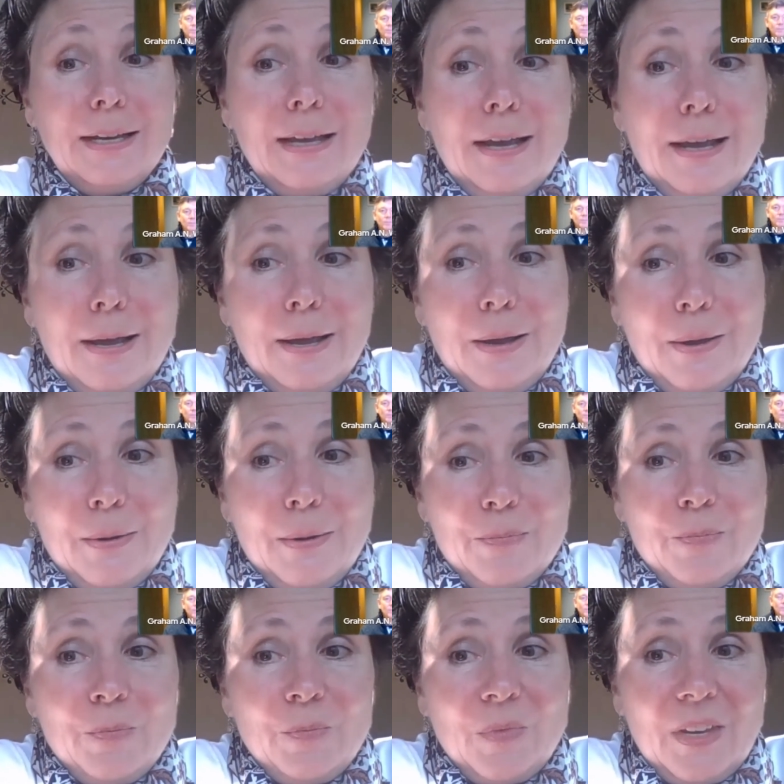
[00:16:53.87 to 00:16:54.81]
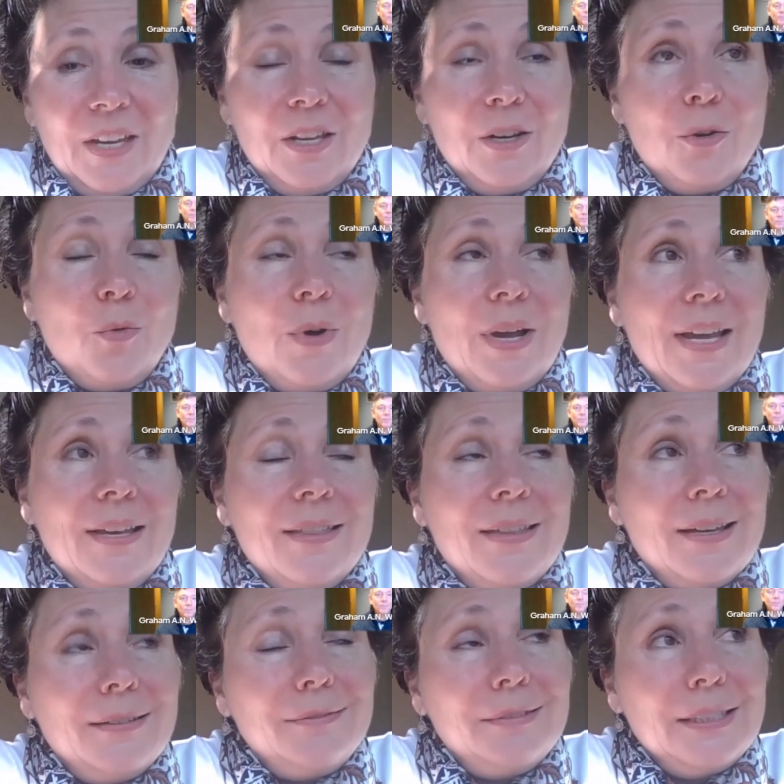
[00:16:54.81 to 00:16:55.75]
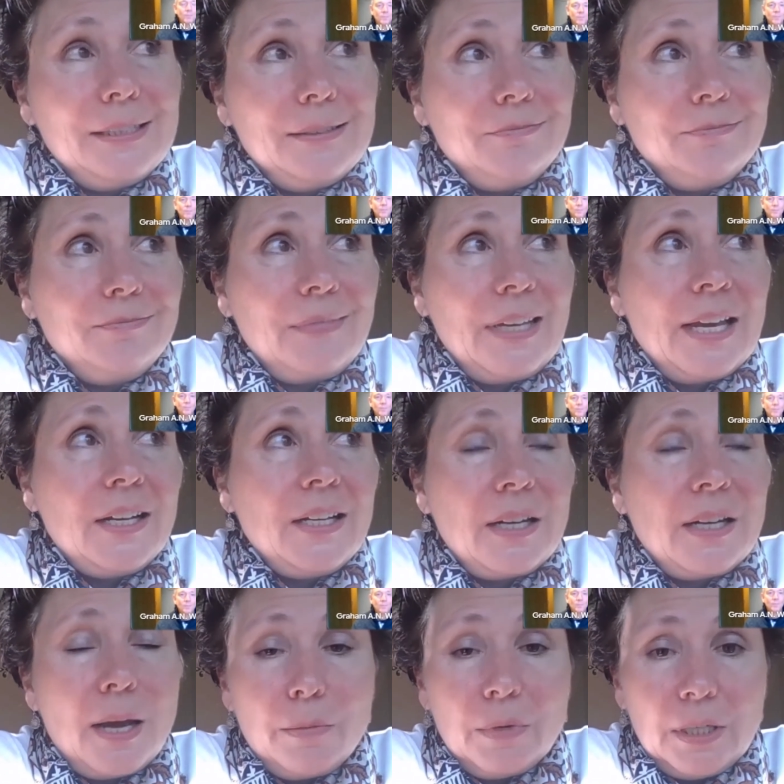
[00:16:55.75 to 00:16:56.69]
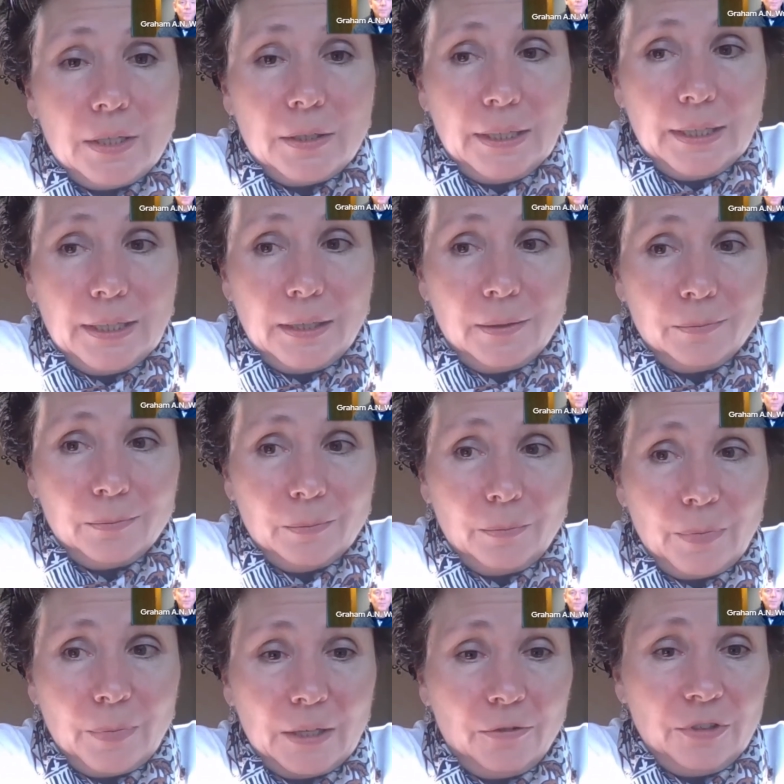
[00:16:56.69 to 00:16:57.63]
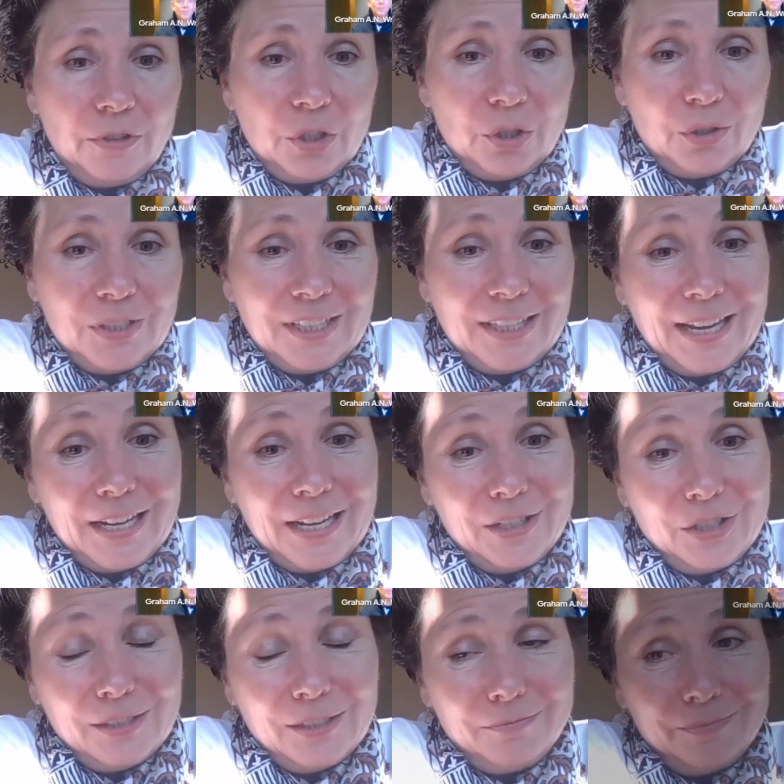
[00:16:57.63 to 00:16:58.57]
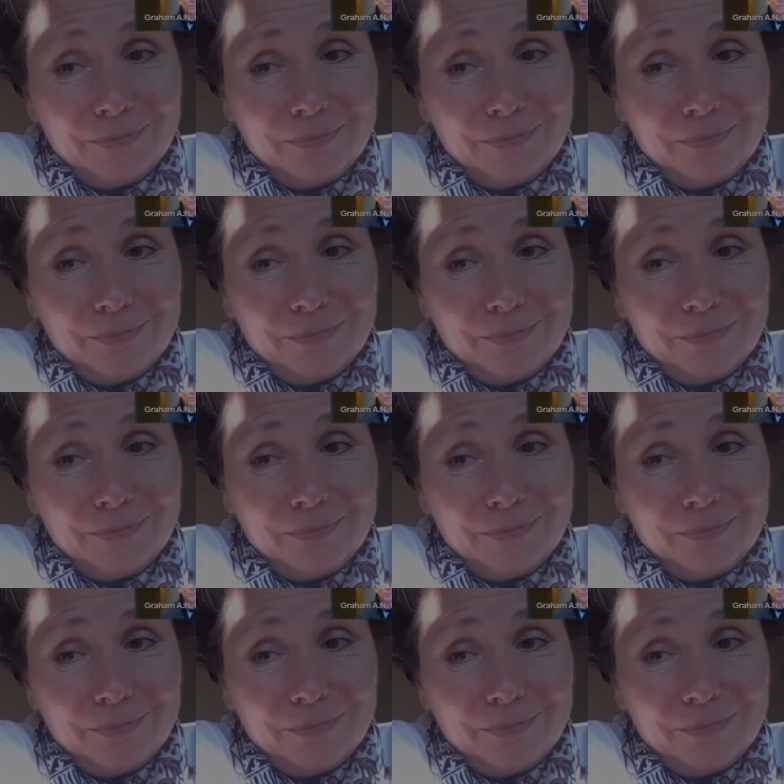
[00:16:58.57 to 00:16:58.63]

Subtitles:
in a way that's economically beneficial to the agent.